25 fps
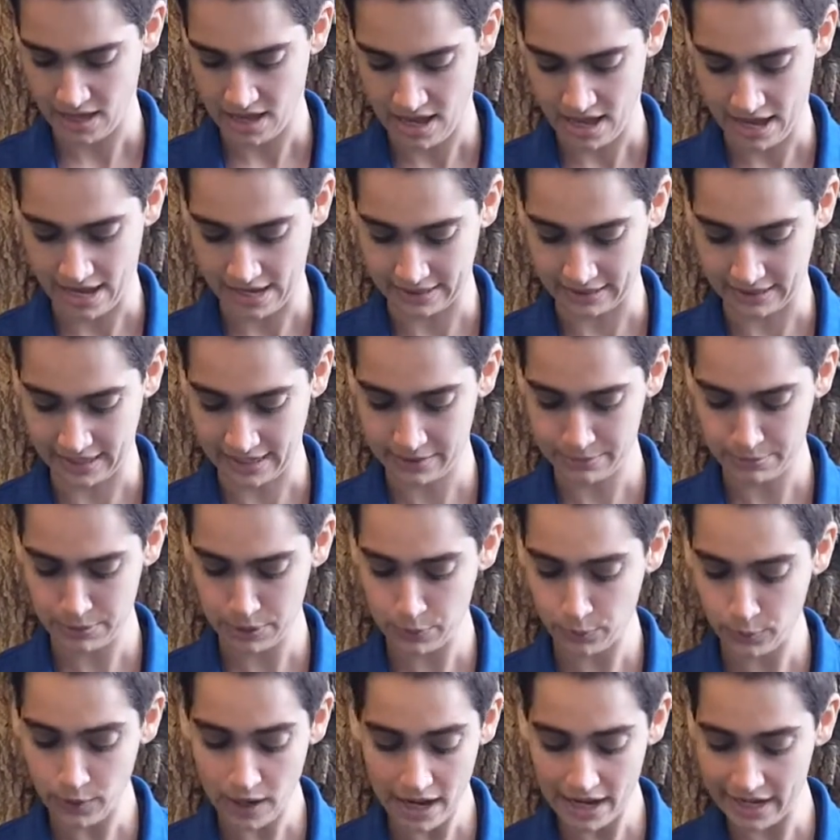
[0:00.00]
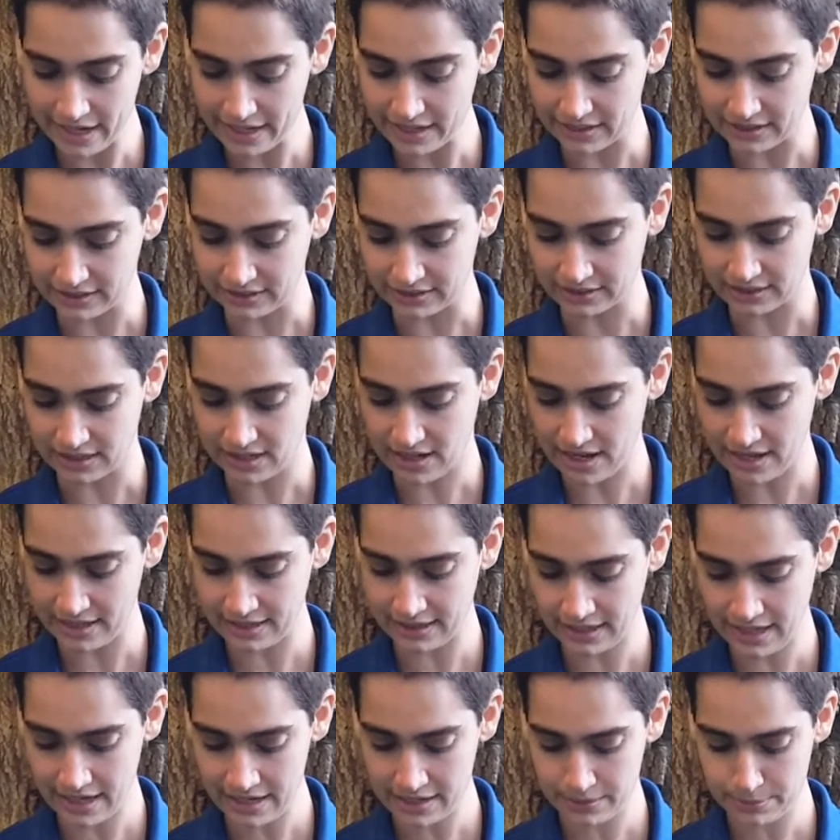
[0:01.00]
I like me wild, I
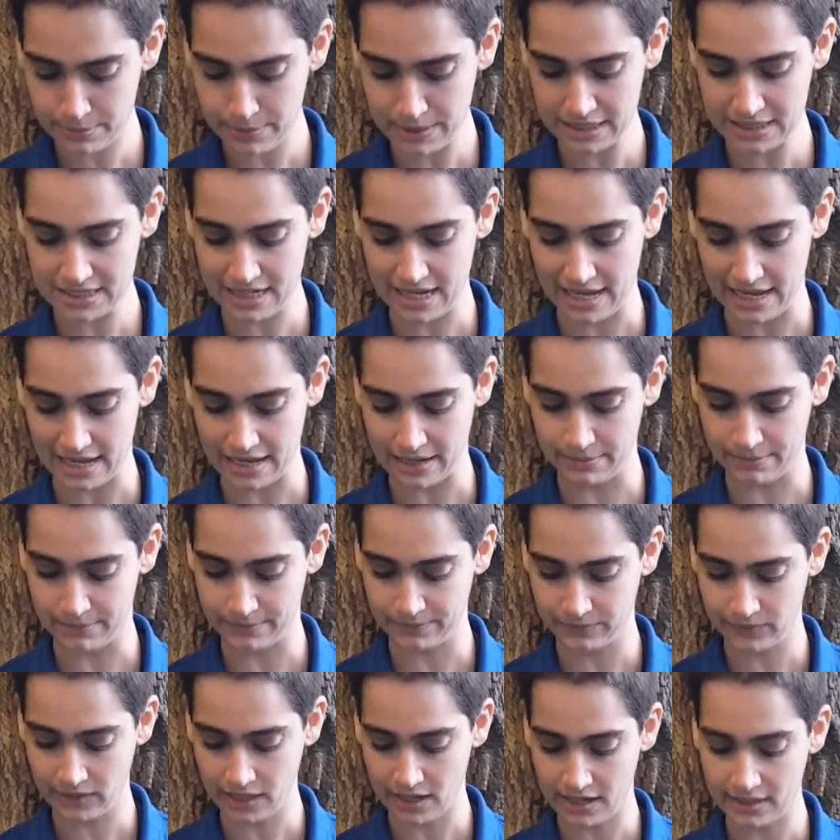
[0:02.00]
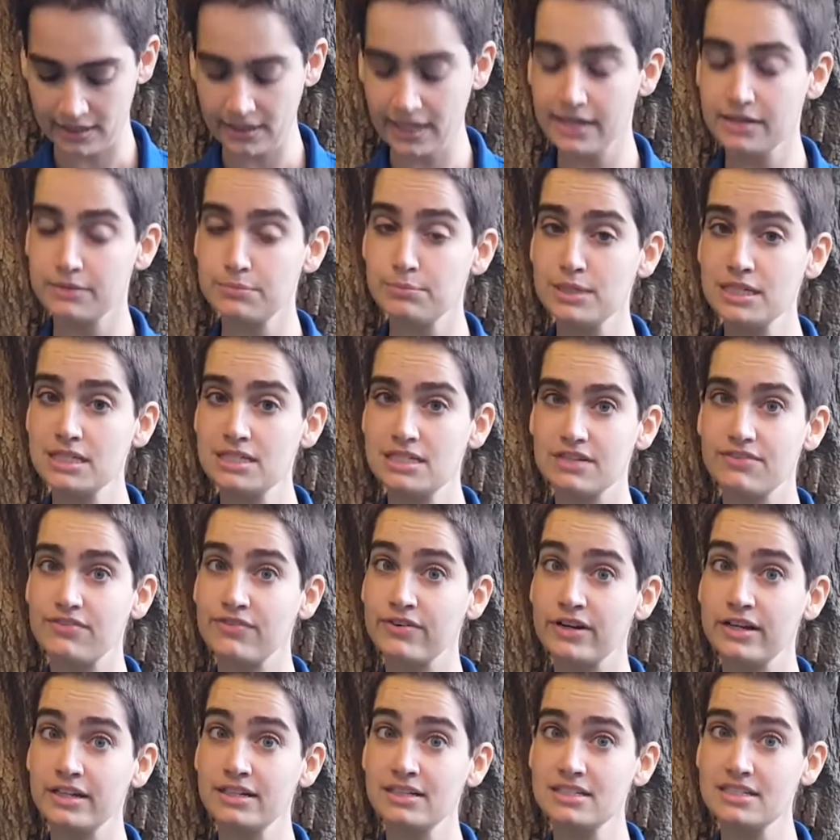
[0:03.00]
like me tame, I like me
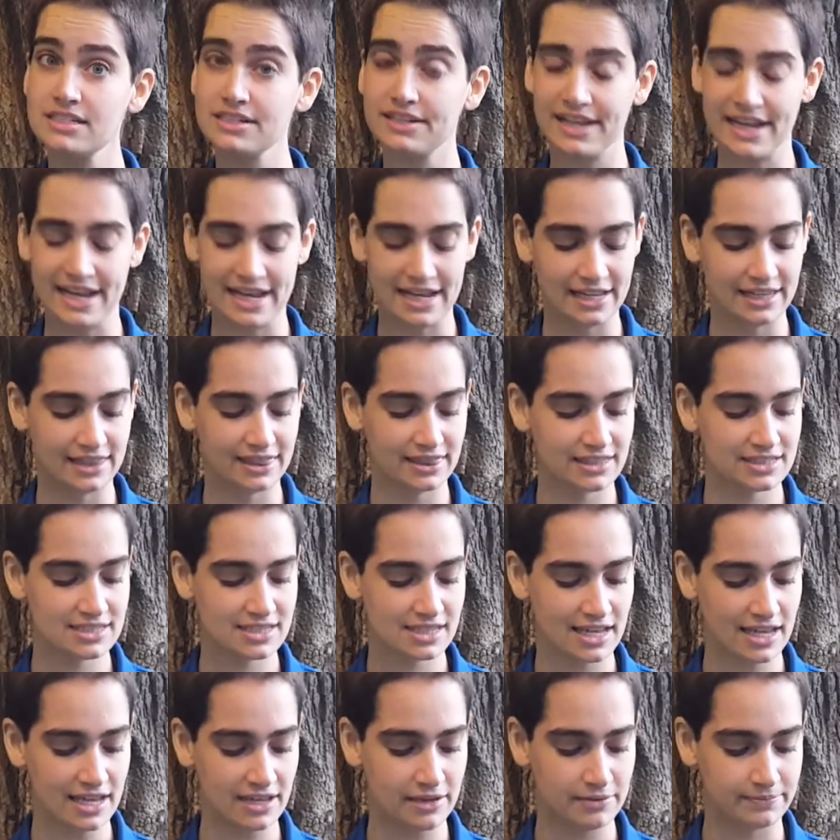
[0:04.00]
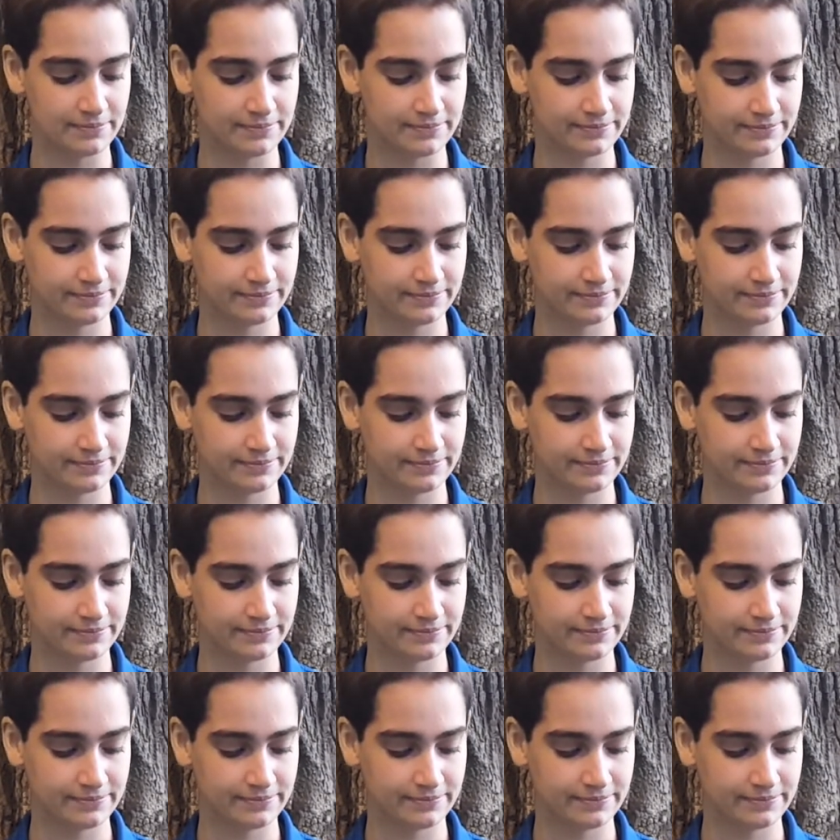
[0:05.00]
different and the same.